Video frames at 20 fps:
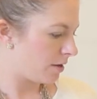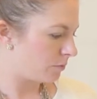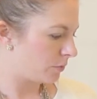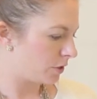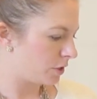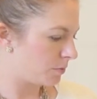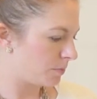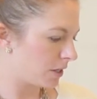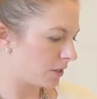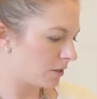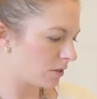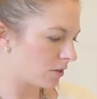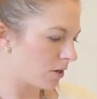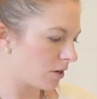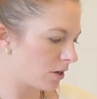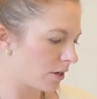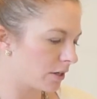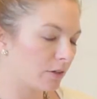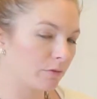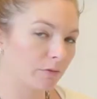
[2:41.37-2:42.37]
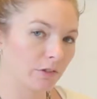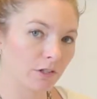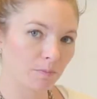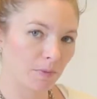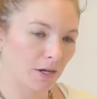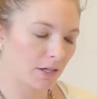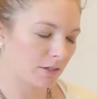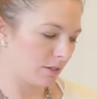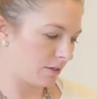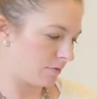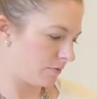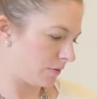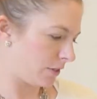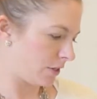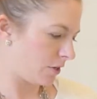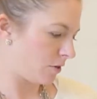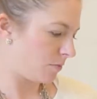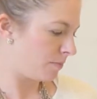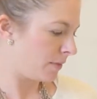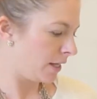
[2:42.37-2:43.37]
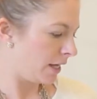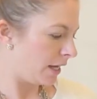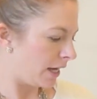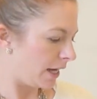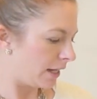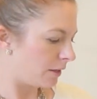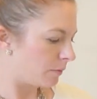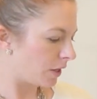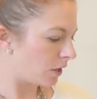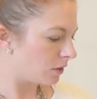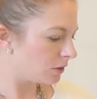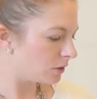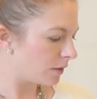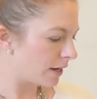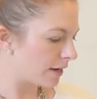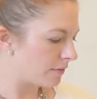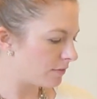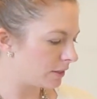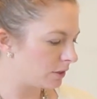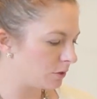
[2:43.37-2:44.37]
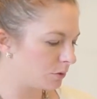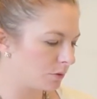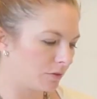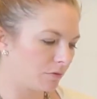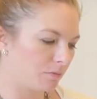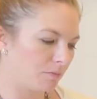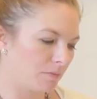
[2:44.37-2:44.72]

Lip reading: response card and response envelope, and then we also have this sort of